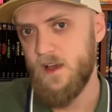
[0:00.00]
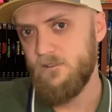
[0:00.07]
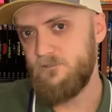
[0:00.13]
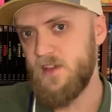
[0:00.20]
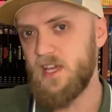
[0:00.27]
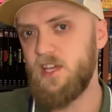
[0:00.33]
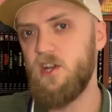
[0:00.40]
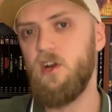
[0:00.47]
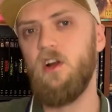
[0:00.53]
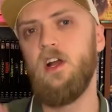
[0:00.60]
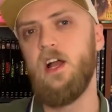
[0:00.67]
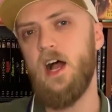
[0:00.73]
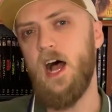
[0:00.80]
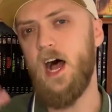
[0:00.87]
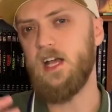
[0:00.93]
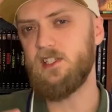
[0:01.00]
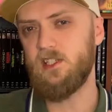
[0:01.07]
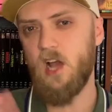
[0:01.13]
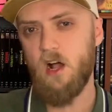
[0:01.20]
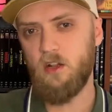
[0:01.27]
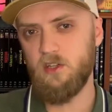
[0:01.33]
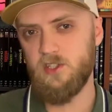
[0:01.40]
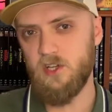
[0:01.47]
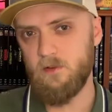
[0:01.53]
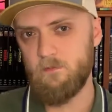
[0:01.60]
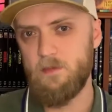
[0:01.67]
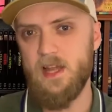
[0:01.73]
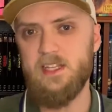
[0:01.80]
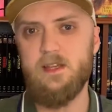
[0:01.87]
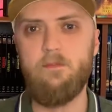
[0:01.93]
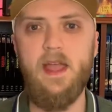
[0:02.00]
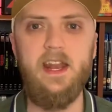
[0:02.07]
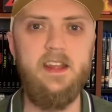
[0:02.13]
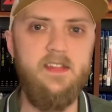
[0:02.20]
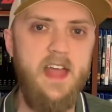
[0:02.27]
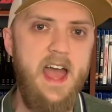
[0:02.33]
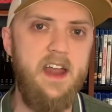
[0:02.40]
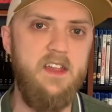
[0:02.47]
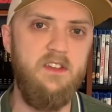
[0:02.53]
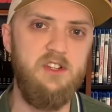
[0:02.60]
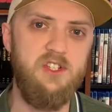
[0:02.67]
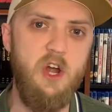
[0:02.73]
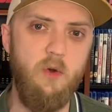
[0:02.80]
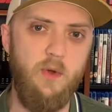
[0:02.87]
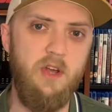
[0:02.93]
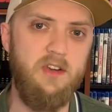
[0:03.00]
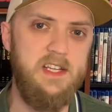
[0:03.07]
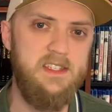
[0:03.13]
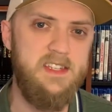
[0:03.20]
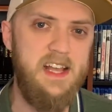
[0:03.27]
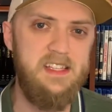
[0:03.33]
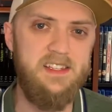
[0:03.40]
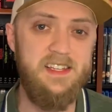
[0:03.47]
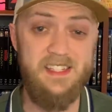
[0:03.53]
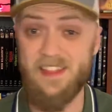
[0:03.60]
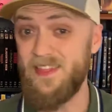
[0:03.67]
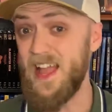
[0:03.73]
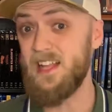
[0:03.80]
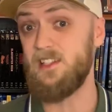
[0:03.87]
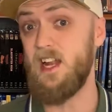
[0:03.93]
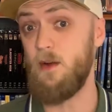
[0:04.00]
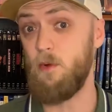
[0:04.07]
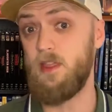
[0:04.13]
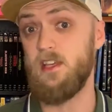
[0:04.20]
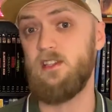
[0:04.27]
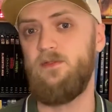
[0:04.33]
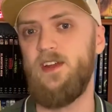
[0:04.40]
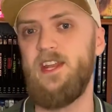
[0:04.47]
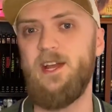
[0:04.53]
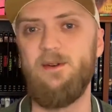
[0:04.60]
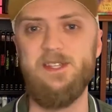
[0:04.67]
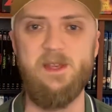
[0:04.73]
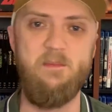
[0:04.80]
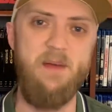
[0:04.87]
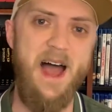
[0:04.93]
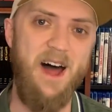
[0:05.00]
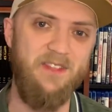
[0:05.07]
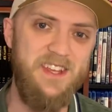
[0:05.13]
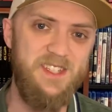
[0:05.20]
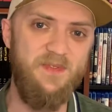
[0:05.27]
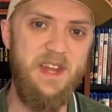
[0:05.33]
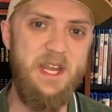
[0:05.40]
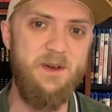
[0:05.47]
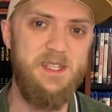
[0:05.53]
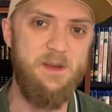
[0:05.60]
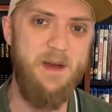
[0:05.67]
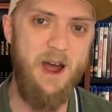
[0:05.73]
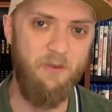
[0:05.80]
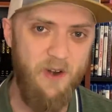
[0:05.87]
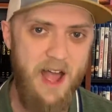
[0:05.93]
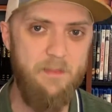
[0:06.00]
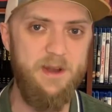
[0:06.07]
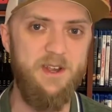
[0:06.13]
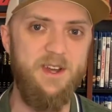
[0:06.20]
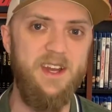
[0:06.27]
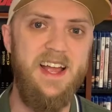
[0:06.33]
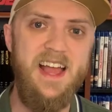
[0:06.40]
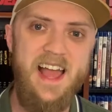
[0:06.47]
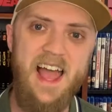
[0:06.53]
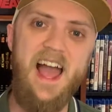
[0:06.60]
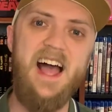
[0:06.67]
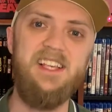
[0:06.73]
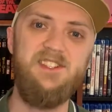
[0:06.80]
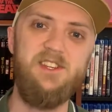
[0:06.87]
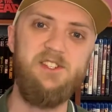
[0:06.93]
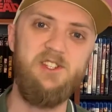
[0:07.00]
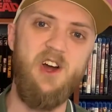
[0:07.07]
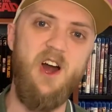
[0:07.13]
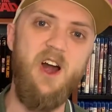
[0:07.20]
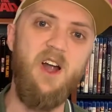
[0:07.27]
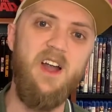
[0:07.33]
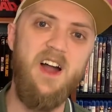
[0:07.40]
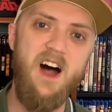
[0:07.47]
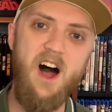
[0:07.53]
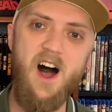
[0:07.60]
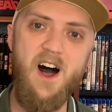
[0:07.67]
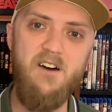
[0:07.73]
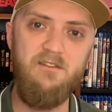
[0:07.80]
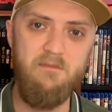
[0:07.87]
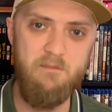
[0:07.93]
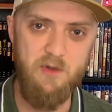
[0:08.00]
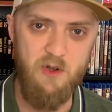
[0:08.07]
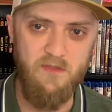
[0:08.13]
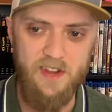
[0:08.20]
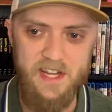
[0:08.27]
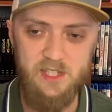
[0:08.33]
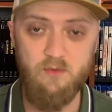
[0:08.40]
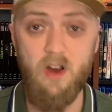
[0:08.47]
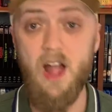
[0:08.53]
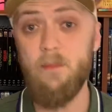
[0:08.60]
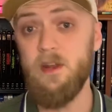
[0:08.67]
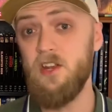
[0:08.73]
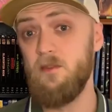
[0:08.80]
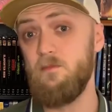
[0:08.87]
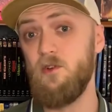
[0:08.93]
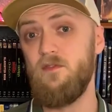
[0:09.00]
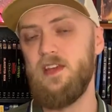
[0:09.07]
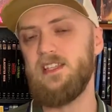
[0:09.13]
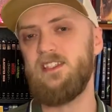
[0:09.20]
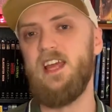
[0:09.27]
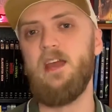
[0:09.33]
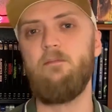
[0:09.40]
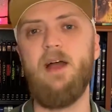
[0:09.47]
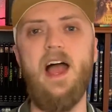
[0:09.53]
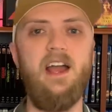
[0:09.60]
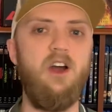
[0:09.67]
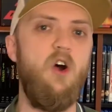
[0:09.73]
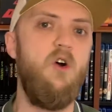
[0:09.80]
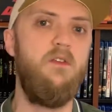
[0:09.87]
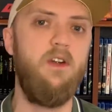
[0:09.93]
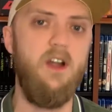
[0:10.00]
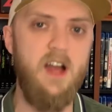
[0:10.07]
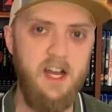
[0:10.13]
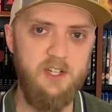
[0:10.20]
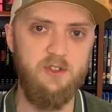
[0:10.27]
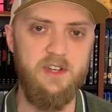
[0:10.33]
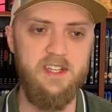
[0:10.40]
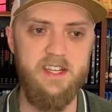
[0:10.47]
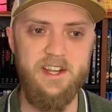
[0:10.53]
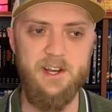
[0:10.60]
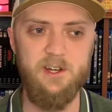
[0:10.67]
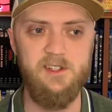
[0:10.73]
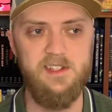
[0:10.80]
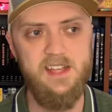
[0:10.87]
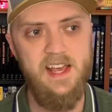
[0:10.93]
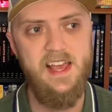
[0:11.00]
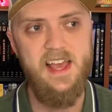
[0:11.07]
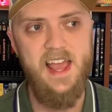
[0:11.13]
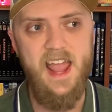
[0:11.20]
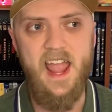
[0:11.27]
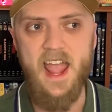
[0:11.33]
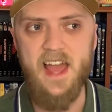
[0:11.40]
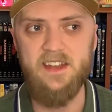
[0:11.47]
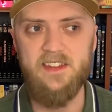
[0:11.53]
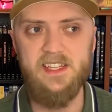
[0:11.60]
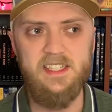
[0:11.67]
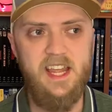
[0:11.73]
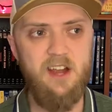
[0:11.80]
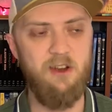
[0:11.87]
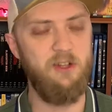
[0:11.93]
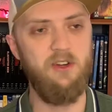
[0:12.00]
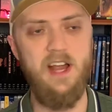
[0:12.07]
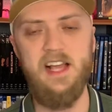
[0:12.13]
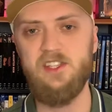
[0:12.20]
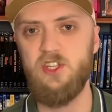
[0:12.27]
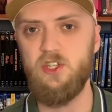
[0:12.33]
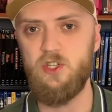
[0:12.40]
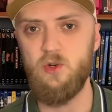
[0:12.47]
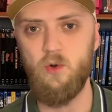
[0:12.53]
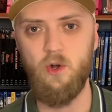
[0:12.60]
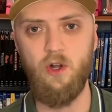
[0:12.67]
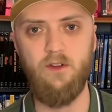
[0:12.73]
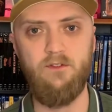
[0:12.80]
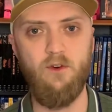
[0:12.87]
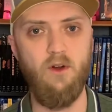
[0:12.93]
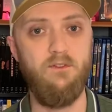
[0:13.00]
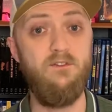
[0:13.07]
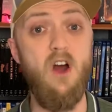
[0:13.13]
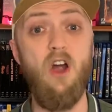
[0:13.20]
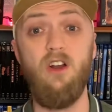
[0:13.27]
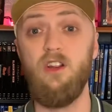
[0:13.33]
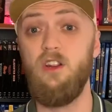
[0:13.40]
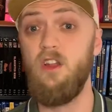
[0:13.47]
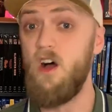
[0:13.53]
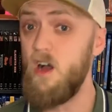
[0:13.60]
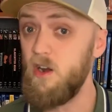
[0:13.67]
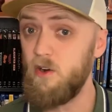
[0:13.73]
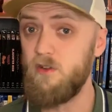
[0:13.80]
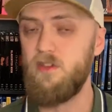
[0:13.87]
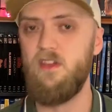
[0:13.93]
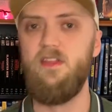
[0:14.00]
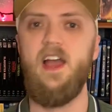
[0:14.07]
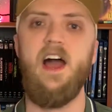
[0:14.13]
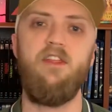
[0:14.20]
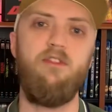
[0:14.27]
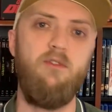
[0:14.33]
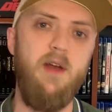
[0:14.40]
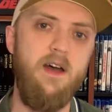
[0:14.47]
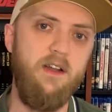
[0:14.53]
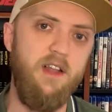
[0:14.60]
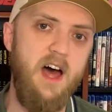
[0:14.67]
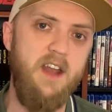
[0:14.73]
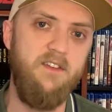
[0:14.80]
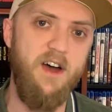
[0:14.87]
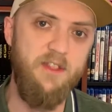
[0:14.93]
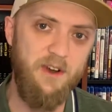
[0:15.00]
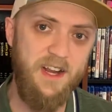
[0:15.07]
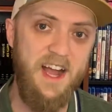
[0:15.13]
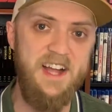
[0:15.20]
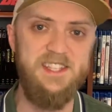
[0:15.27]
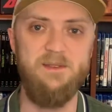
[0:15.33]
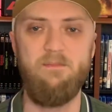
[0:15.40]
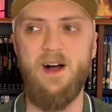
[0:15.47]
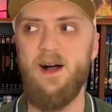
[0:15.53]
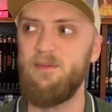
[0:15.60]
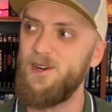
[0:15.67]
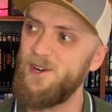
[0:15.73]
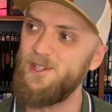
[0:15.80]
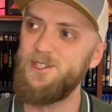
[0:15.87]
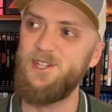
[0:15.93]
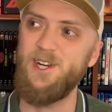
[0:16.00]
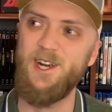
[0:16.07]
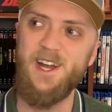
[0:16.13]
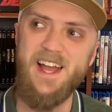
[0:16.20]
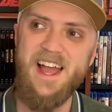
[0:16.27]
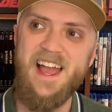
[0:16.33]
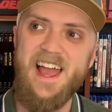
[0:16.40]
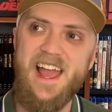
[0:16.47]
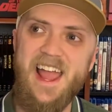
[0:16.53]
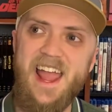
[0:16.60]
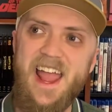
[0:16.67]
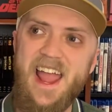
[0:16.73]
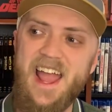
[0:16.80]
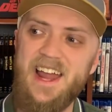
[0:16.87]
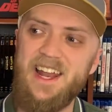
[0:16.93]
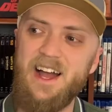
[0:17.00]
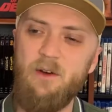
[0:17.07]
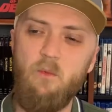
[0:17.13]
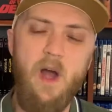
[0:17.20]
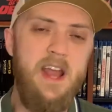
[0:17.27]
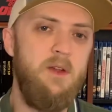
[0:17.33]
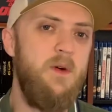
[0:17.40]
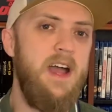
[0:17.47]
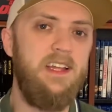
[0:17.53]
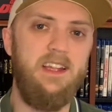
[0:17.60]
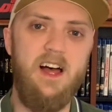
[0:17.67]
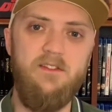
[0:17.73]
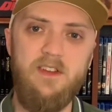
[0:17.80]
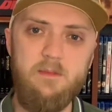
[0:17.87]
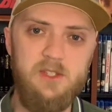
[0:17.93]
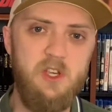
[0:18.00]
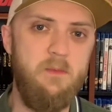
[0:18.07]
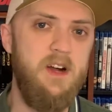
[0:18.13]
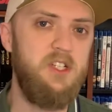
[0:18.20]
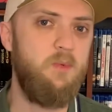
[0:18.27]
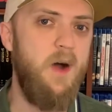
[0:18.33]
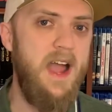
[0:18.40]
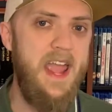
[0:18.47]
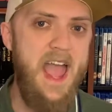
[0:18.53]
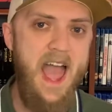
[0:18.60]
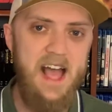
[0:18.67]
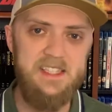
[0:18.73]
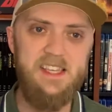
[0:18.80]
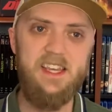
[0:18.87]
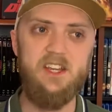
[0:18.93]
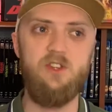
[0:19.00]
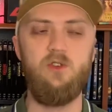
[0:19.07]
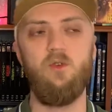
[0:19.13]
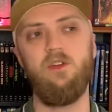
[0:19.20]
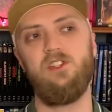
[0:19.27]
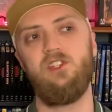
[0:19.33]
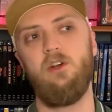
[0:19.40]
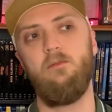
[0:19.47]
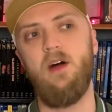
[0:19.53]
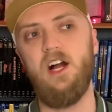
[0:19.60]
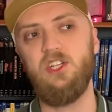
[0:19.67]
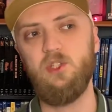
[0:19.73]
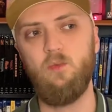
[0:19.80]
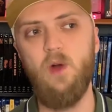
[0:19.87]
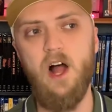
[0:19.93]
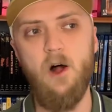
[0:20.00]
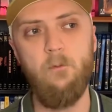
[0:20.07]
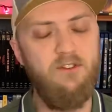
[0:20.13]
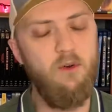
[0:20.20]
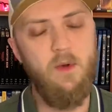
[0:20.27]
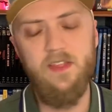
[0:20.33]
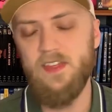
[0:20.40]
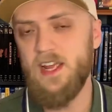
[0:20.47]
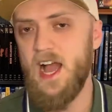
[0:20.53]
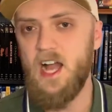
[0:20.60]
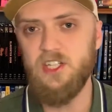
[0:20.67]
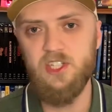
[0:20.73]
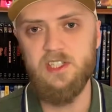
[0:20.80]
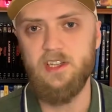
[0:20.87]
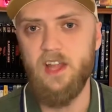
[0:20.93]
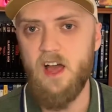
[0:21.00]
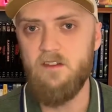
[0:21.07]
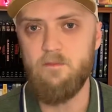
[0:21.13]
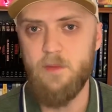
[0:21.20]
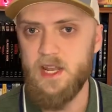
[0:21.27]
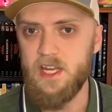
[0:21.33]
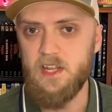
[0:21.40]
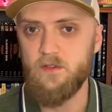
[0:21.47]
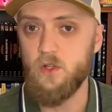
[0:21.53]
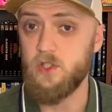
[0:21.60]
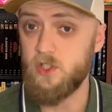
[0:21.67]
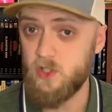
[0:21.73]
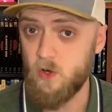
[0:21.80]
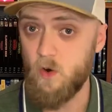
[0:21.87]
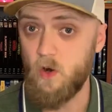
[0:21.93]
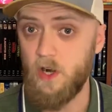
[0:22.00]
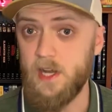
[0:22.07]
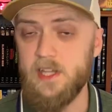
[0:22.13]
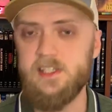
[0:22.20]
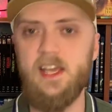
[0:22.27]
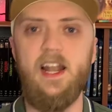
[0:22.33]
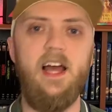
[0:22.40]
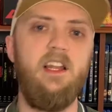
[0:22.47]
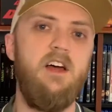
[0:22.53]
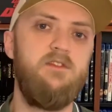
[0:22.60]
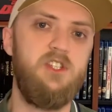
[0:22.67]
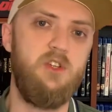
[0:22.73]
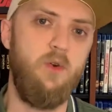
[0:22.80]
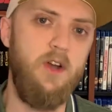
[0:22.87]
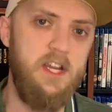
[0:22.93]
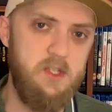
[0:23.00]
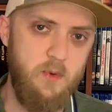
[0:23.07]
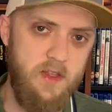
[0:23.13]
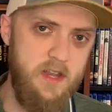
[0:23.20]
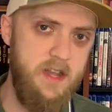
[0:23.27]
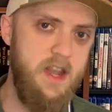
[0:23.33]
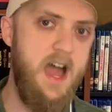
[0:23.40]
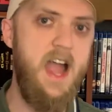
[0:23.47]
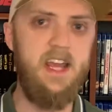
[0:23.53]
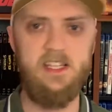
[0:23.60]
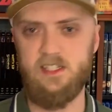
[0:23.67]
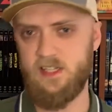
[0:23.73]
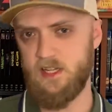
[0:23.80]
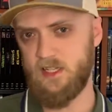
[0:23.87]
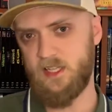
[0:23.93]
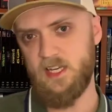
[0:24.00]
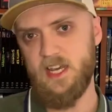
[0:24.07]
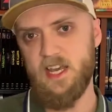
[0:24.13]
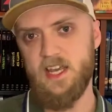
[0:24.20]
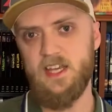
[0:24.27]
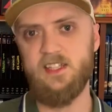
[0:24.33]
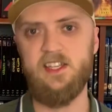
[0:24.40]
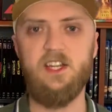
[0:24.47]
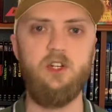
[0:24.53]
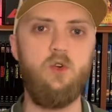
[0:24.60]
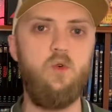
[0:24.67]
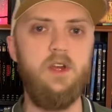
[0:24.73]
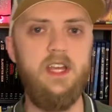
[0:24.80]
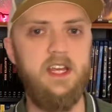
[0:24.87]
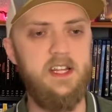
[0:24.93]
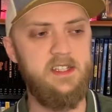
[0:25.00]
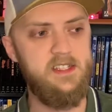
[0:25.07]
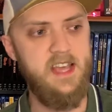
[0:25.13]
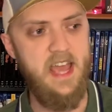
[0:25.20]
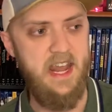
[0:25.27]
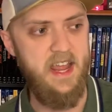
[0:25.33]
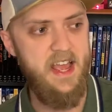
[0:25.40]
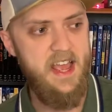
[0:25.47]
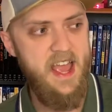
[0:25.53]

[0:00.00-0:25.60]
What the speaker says: figure? Scholars have been debating that, and there's no real consensus, and that's not what this video is about. This video is about Robin Hood as the star of movies. Robin Hood movies date back over 100 years, and this character has endured for far longer than that throughout a lot of other kinds of pop culture. And why do I love him so much? Why has he endured so much? Well, for one thing, I just love medieval stories, and I love stories with knights and kings and queens and